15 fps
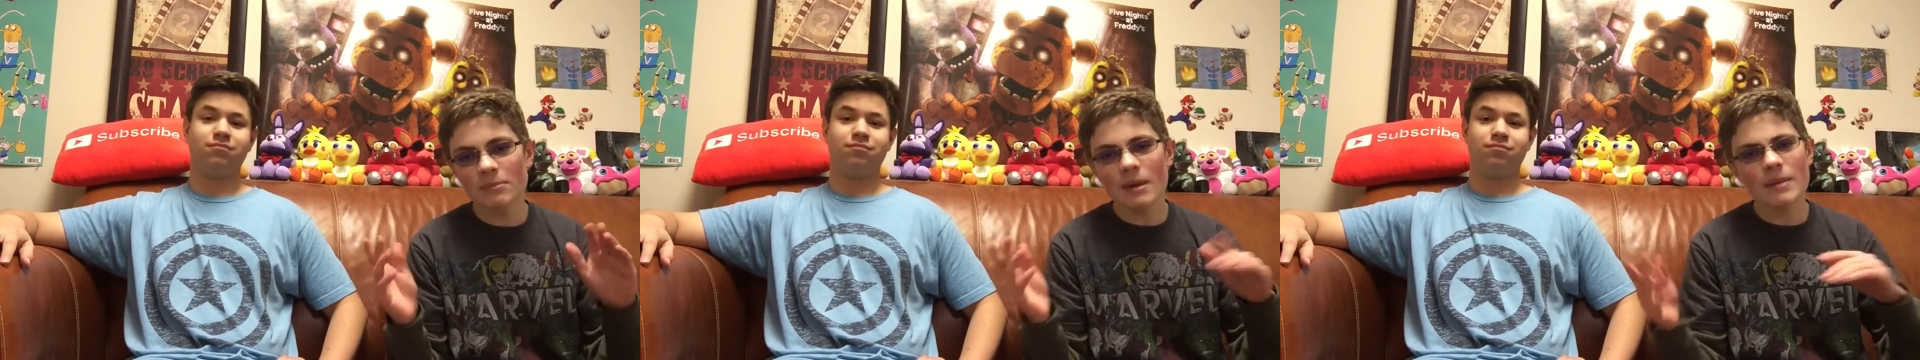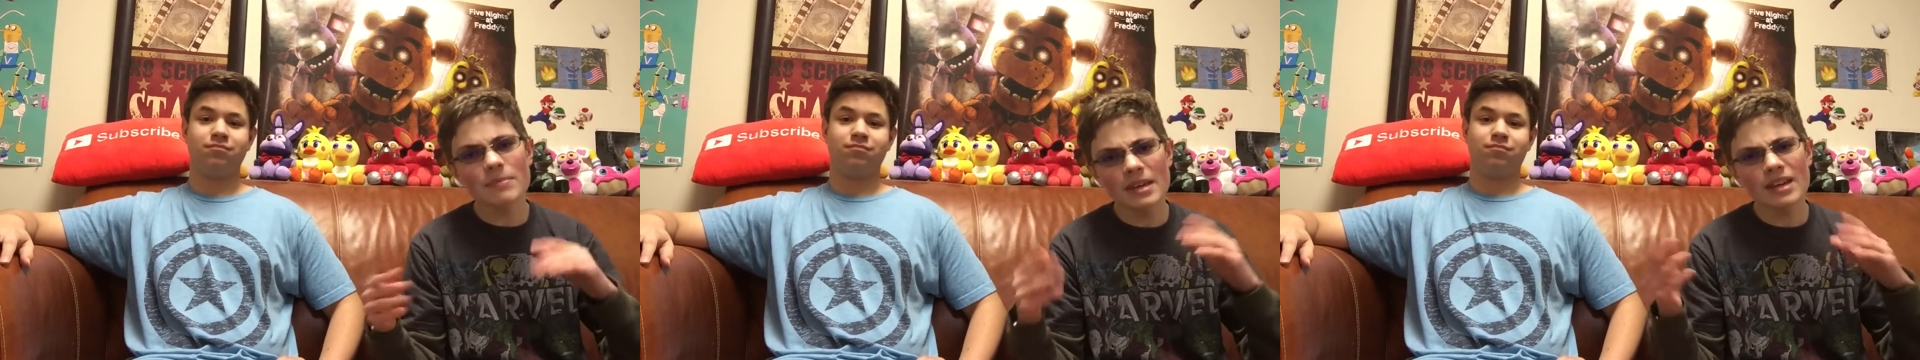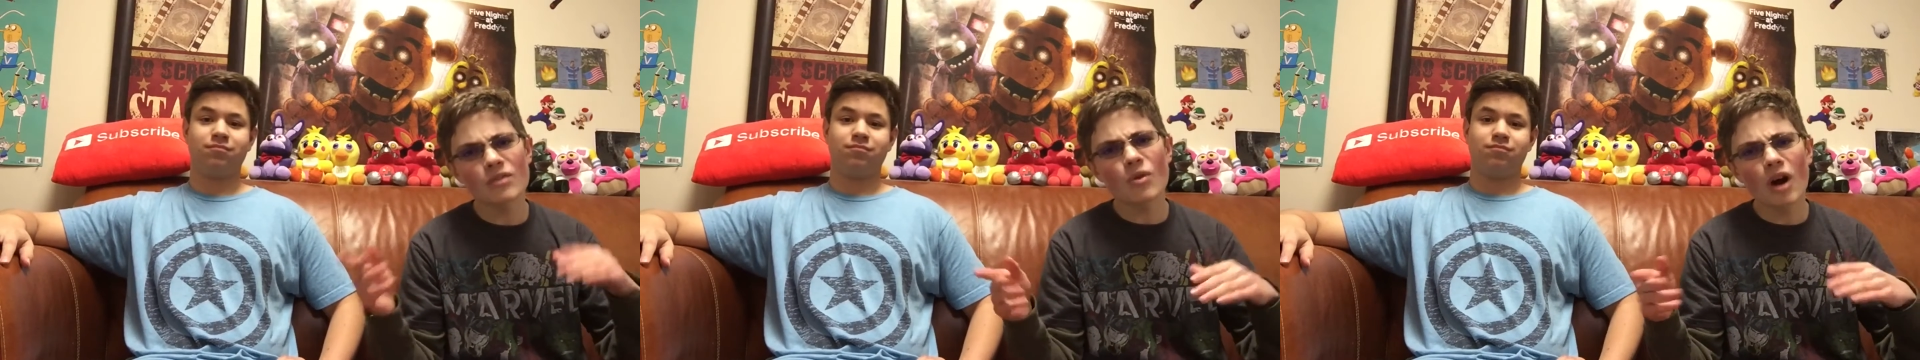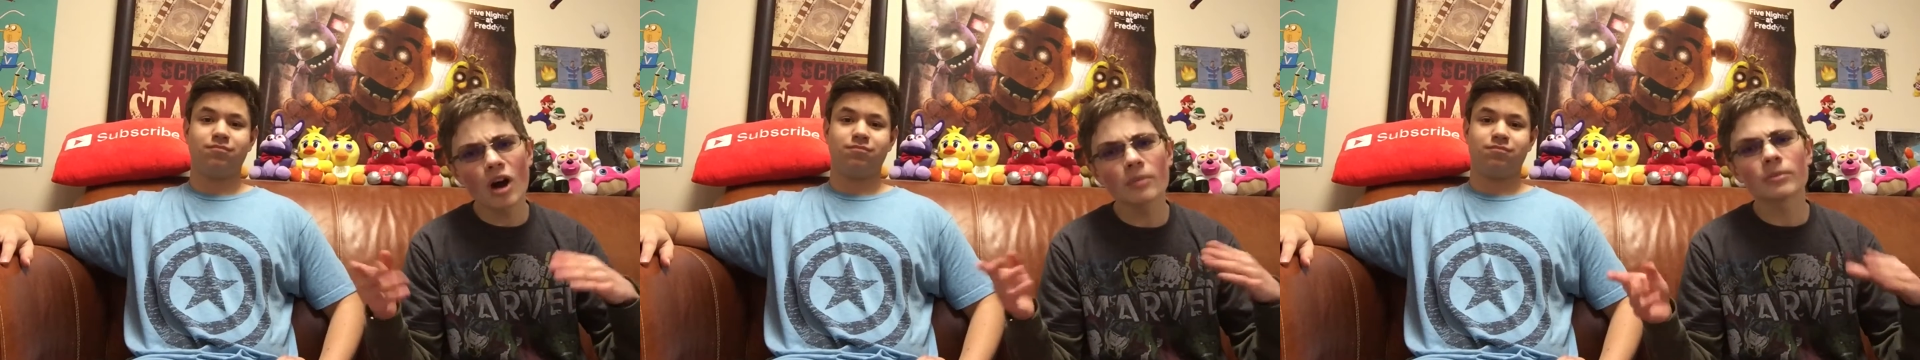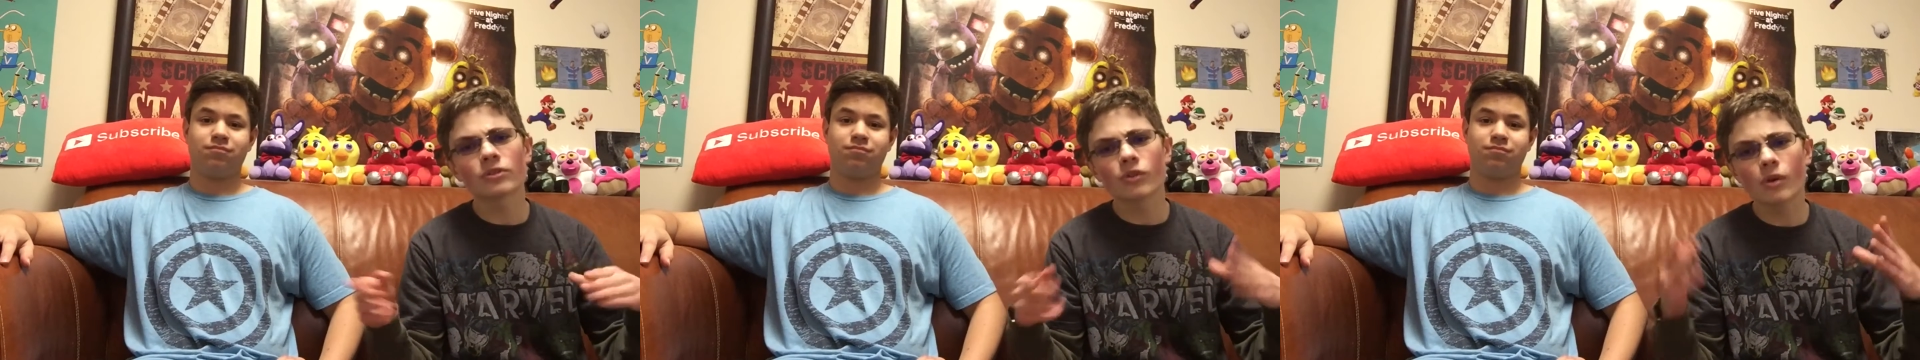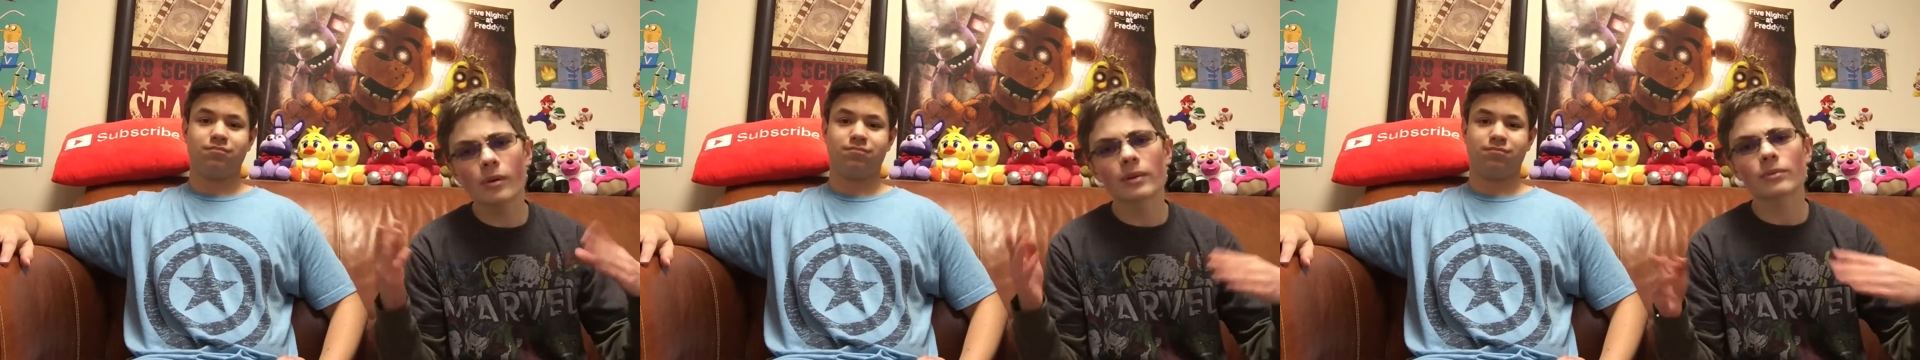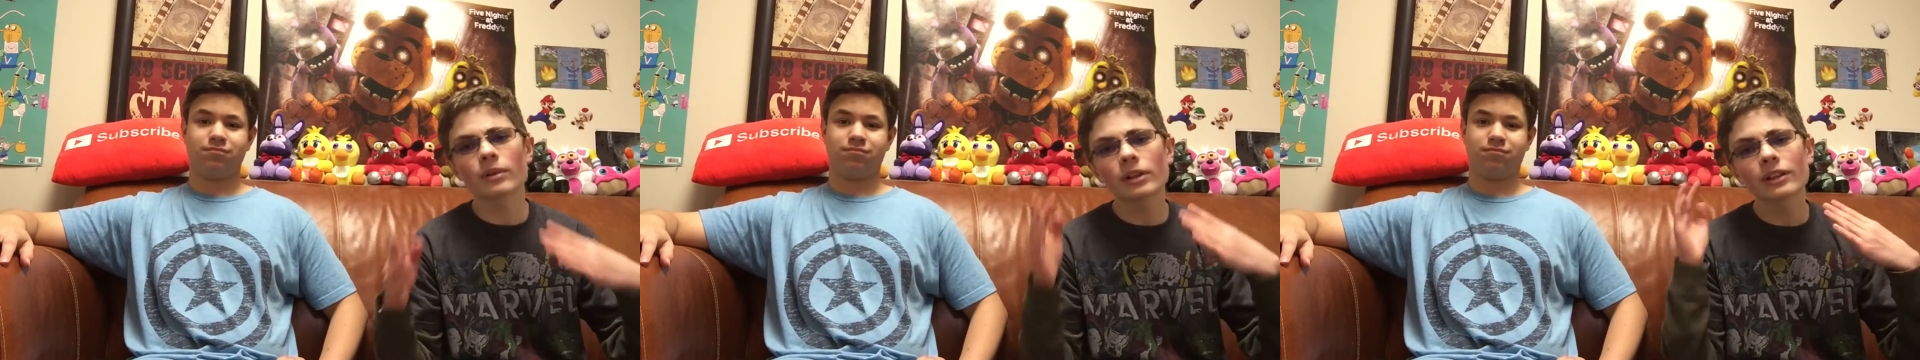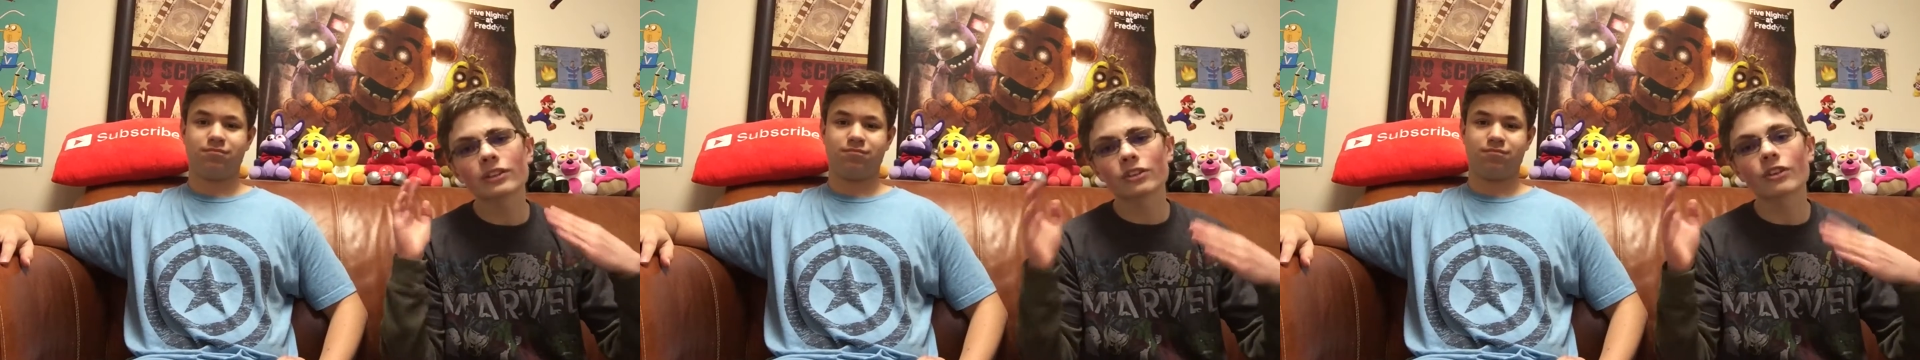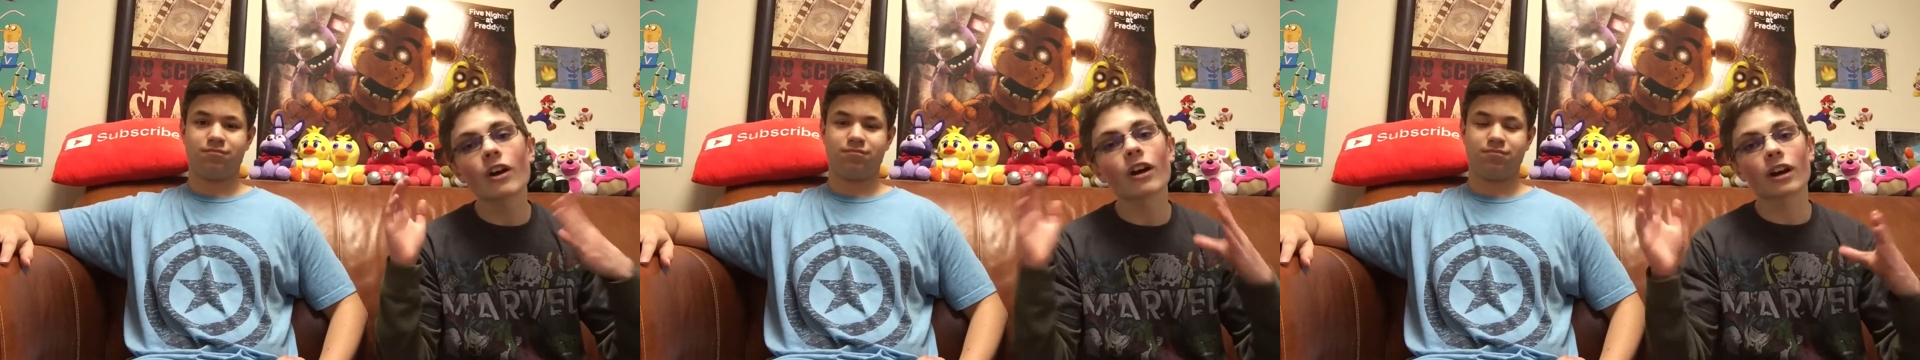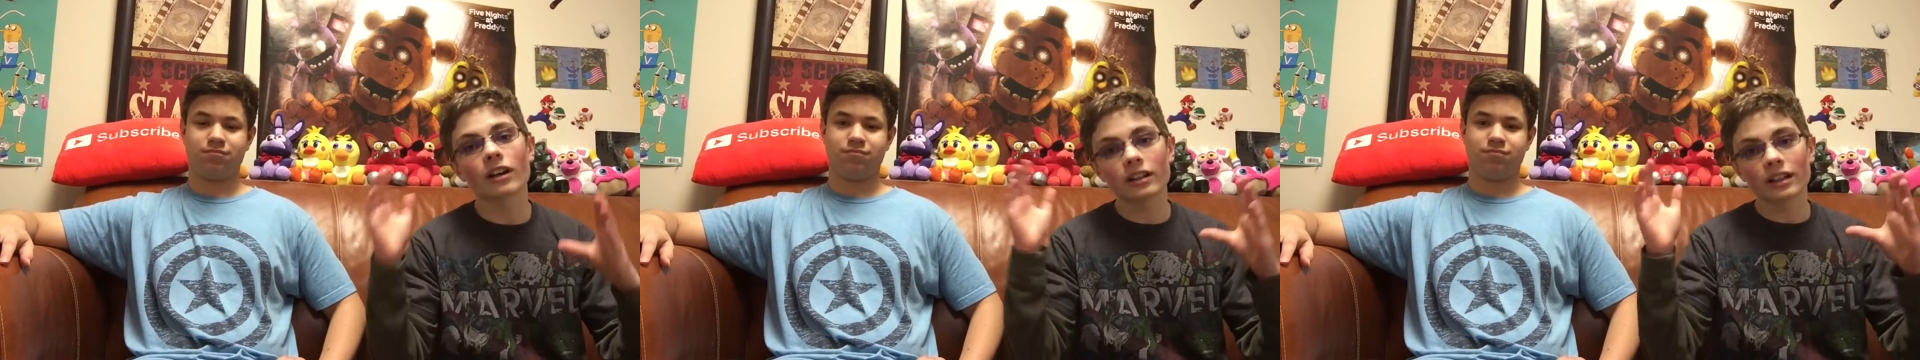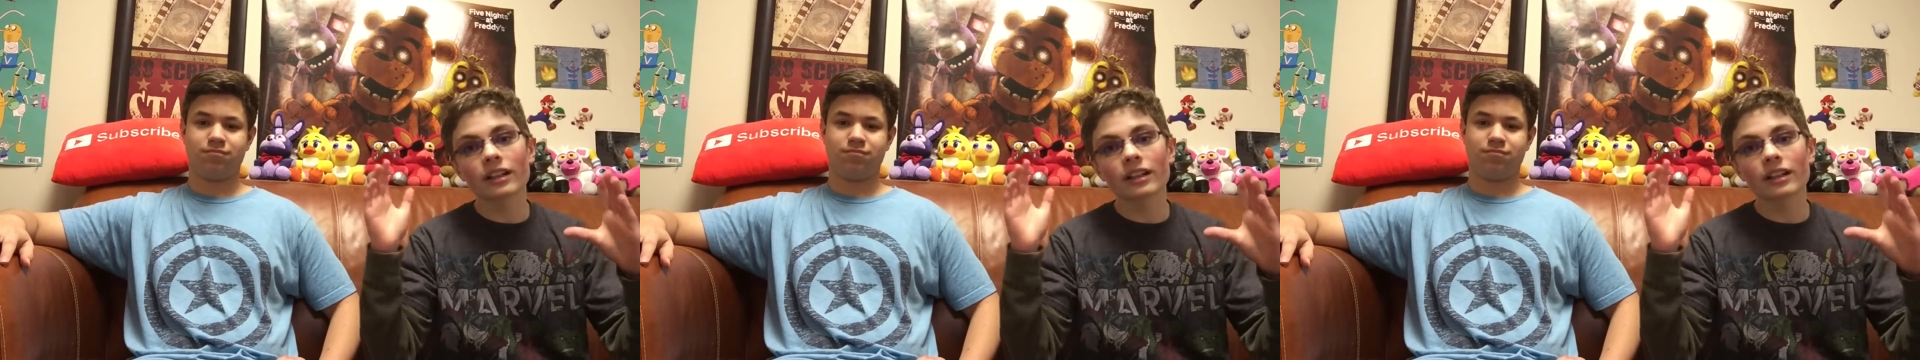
Speaker 1: may be a while before we really start